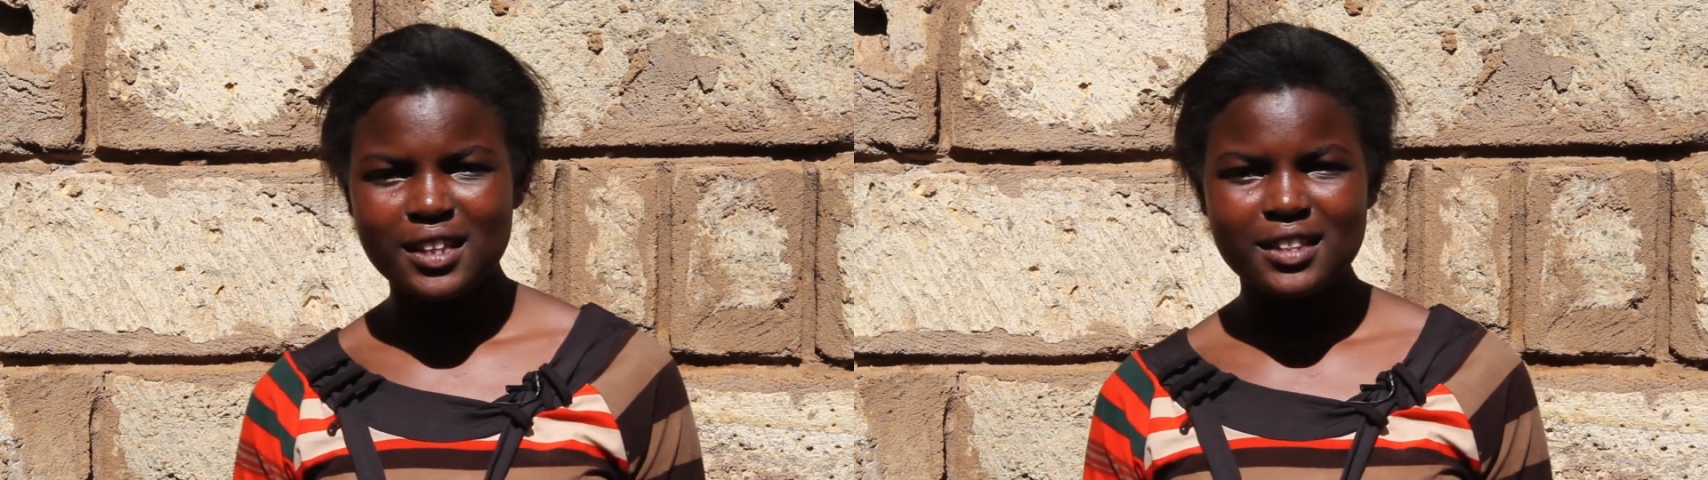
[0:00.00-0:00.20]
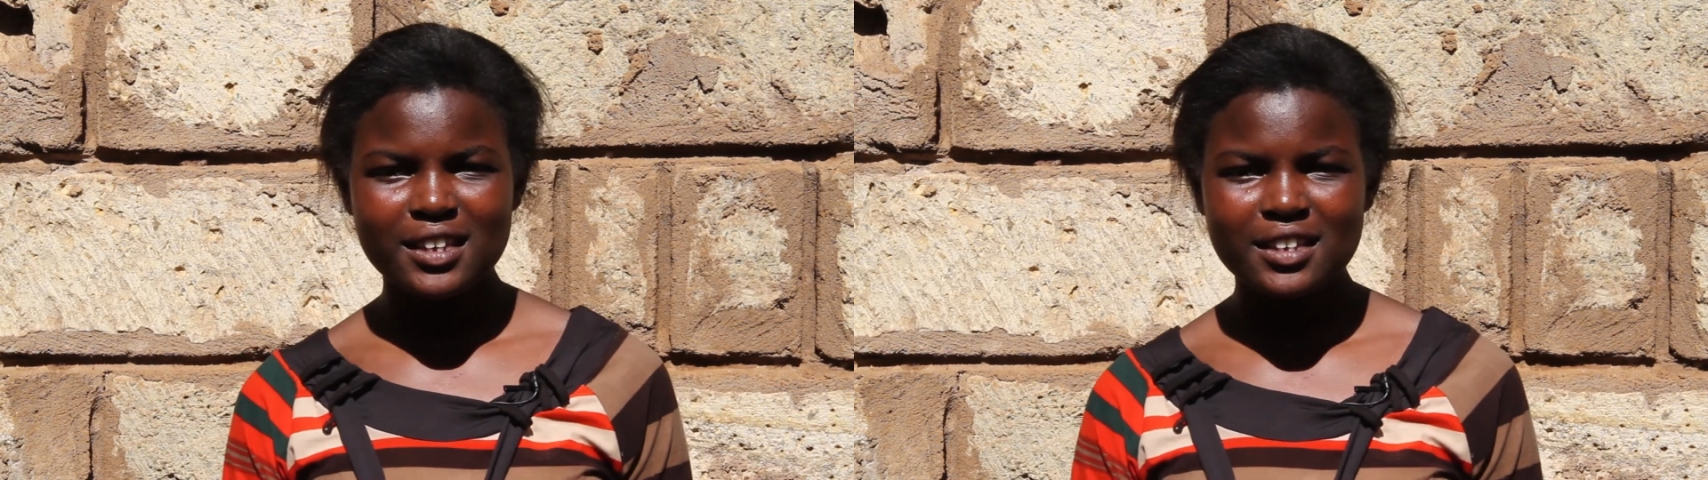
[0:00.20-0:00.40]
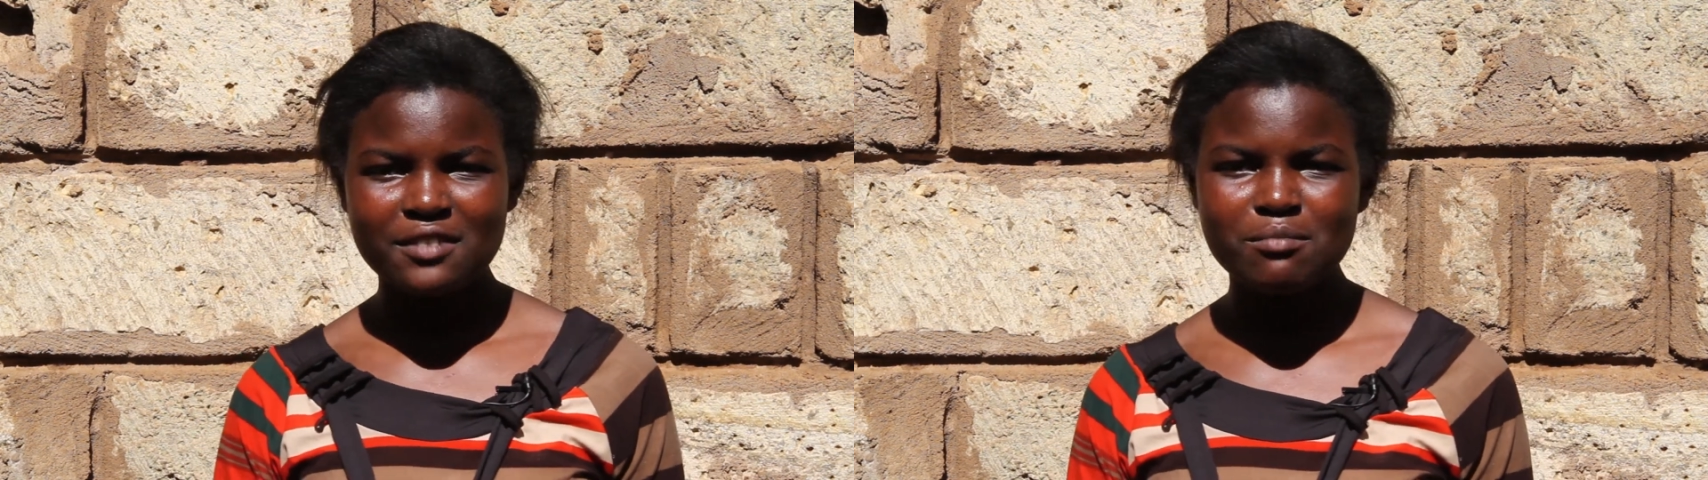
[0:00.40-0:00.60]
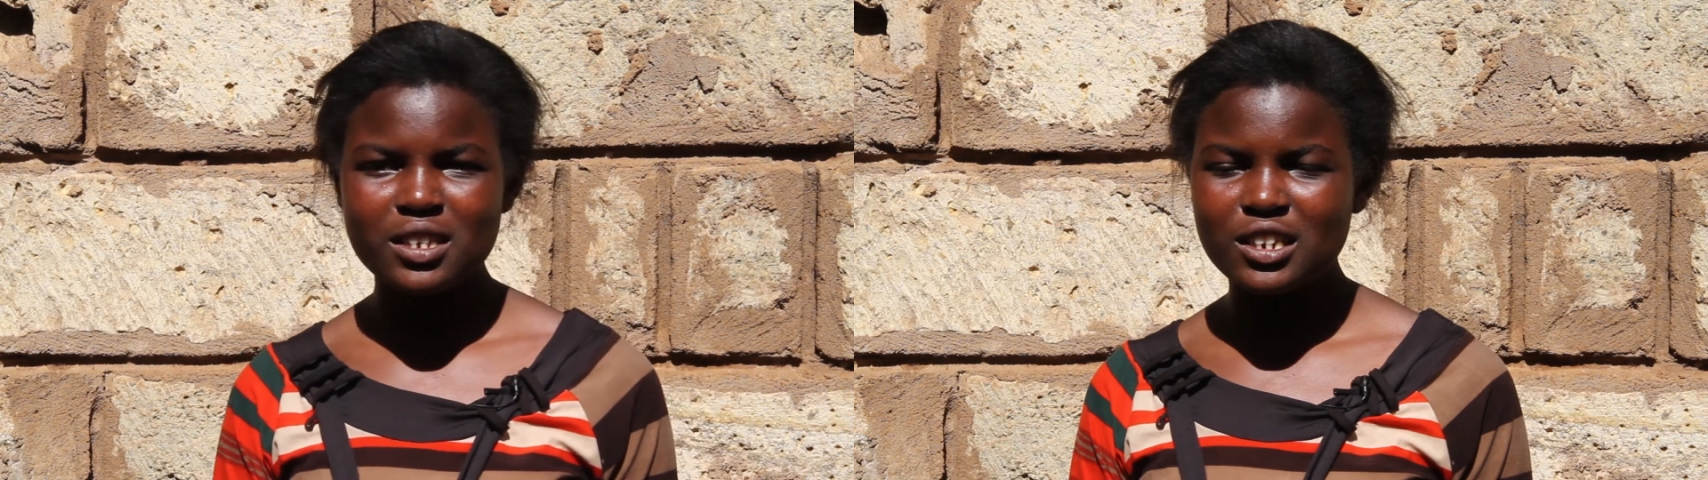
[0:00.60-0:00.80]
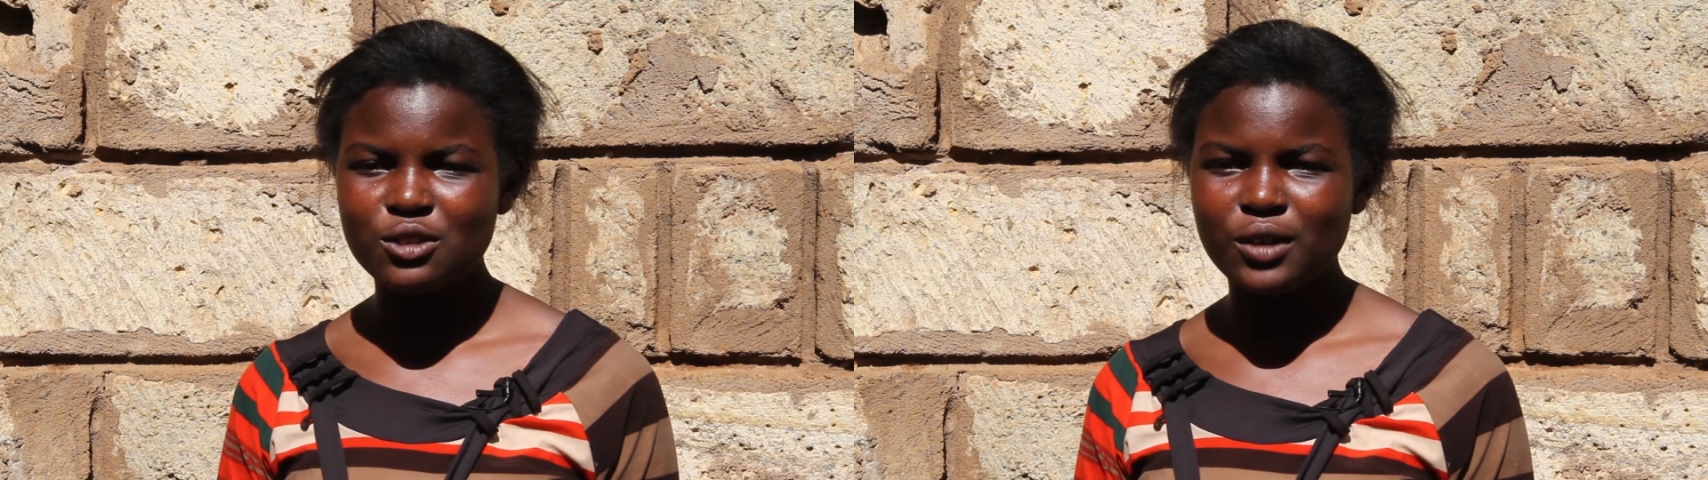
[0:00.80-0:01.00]
they give
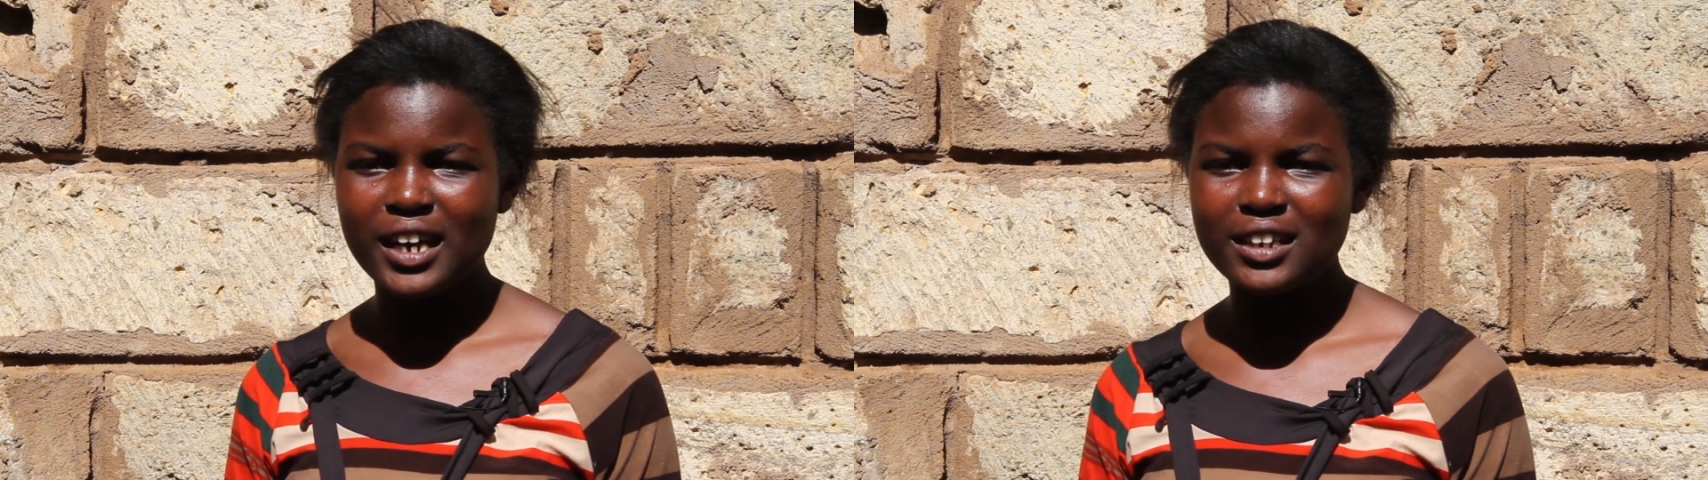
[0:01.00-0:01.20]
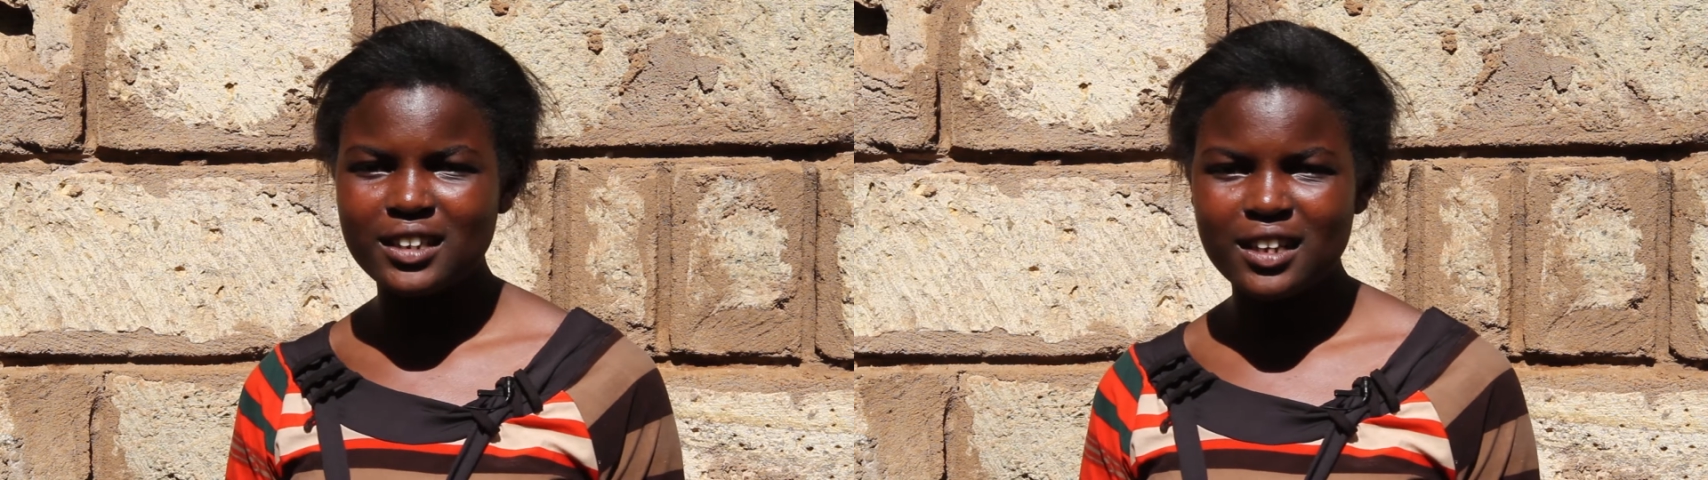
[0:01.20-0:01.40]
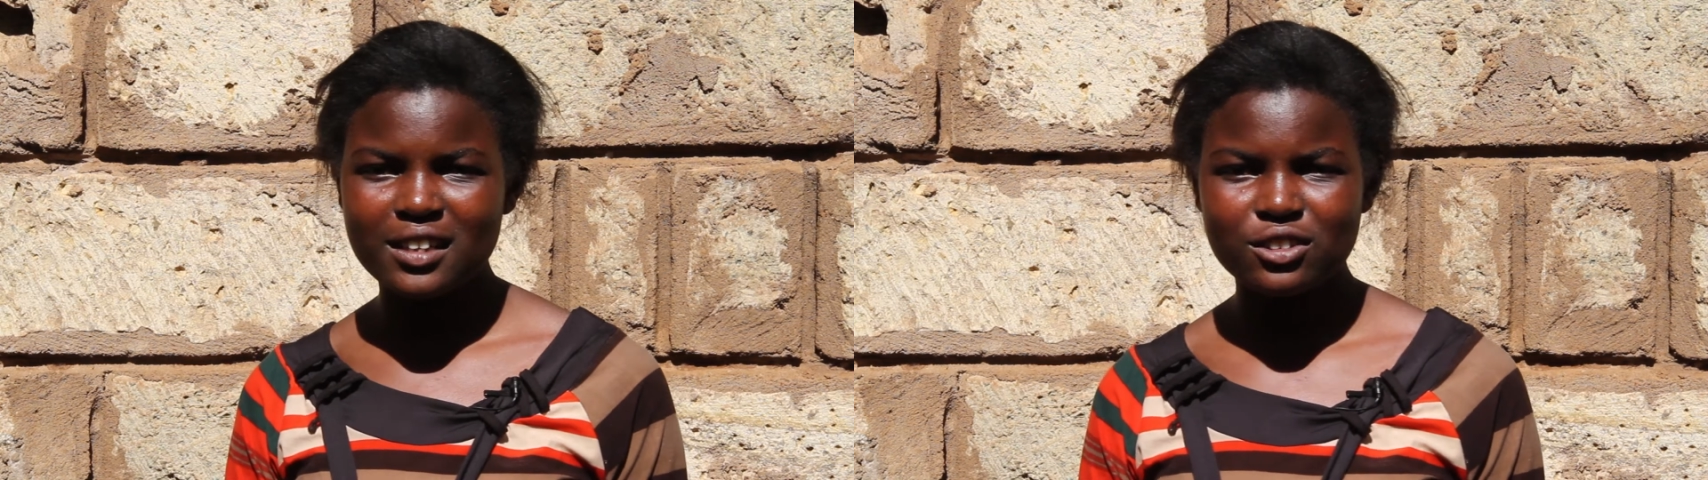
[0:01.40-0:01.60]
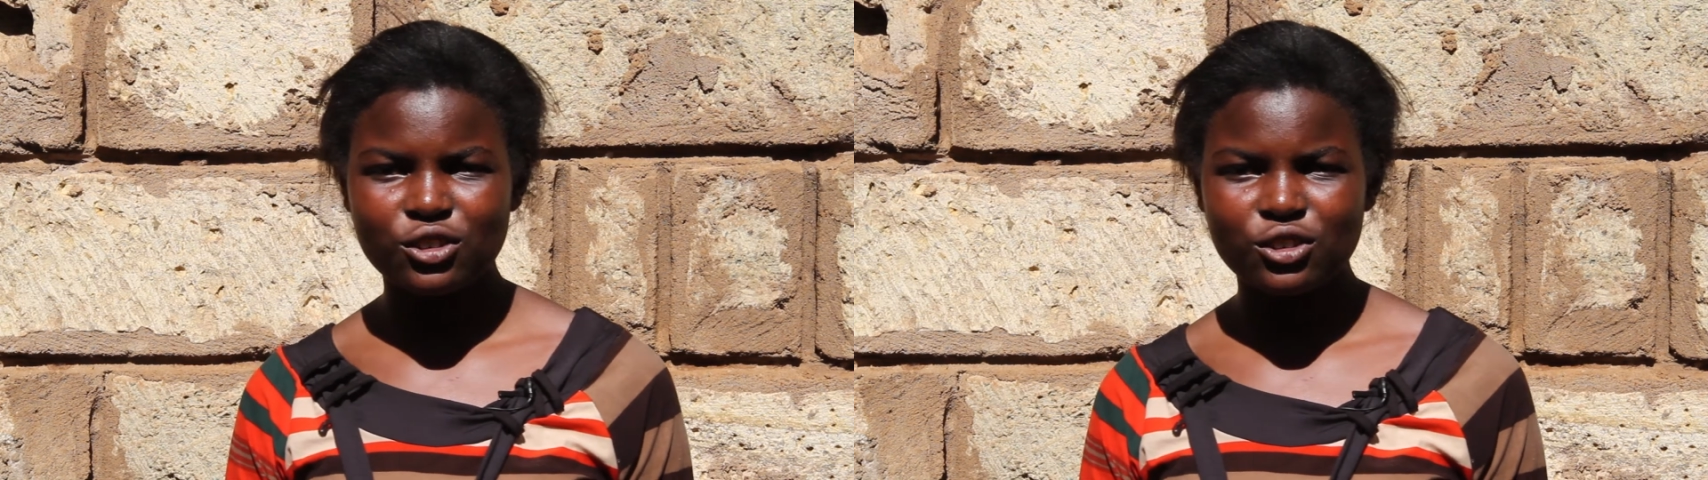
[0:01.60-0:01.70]
me new ideas